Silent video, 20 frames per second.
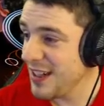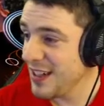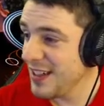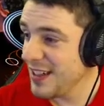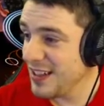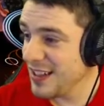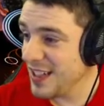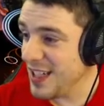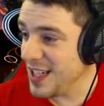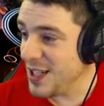
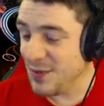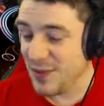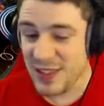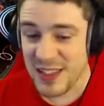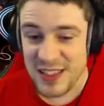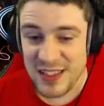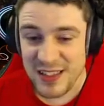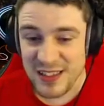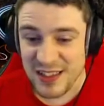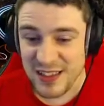
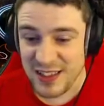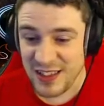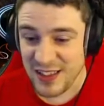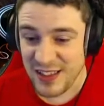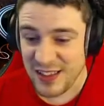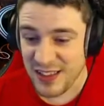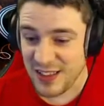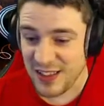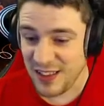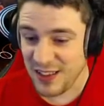Even
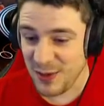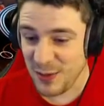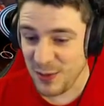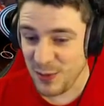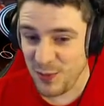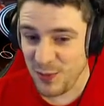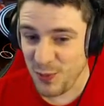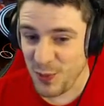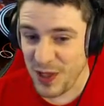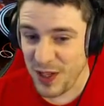
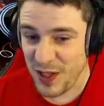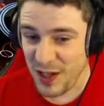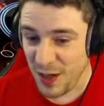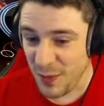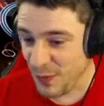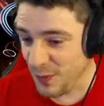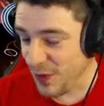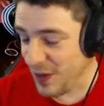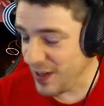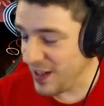when I'm
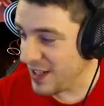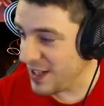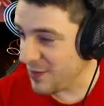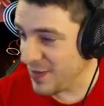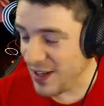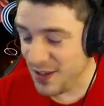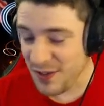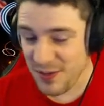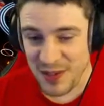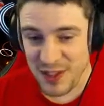flying
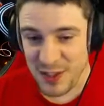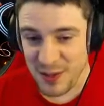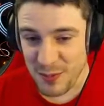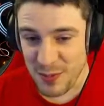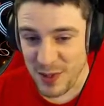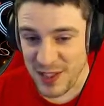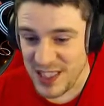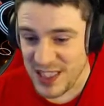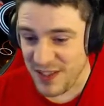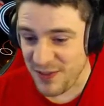around with, you know, my
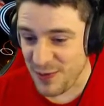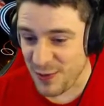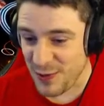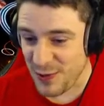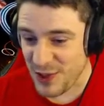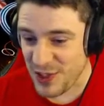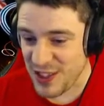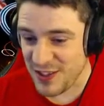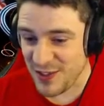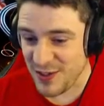default
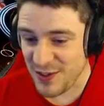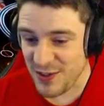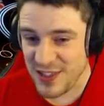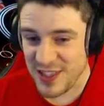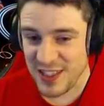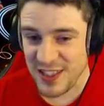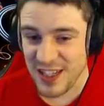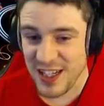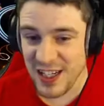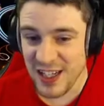shields,
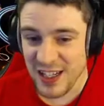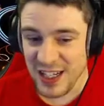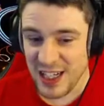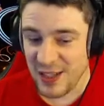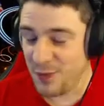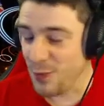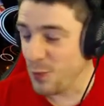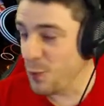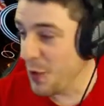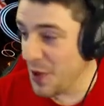and I
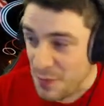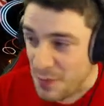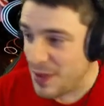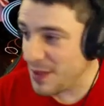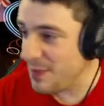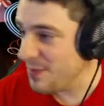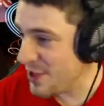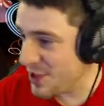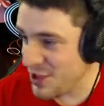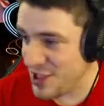have one
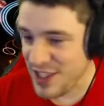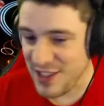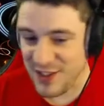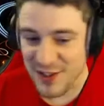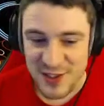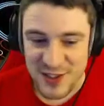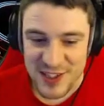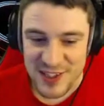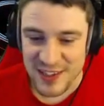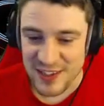pip to
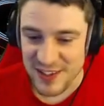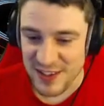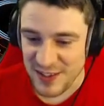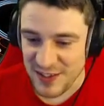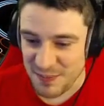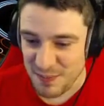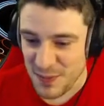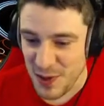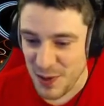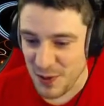shields
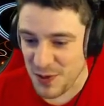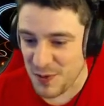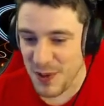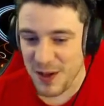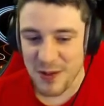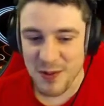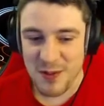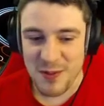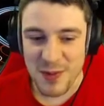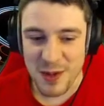and most
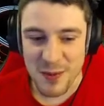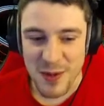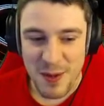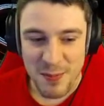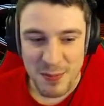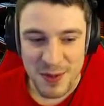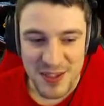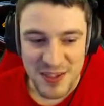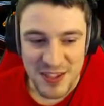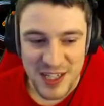power of my
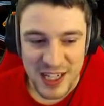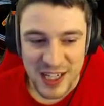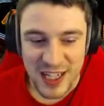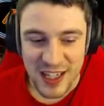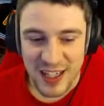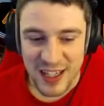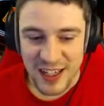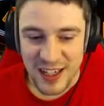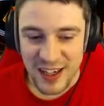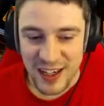weapons,
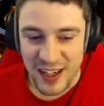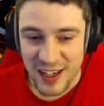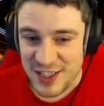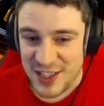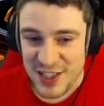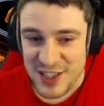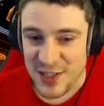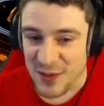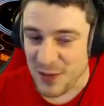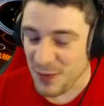I
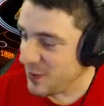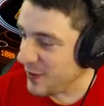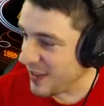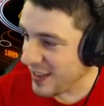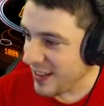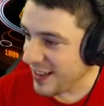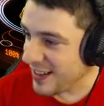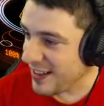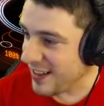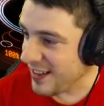just don't feel
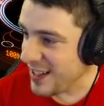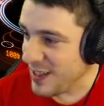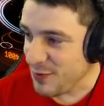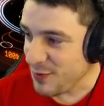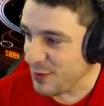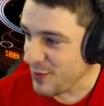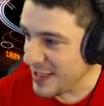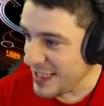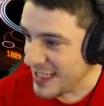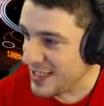like I
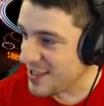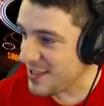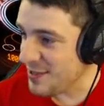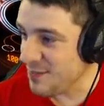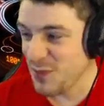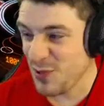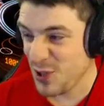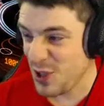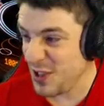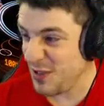even need to
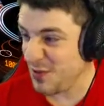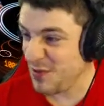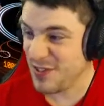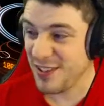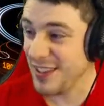shift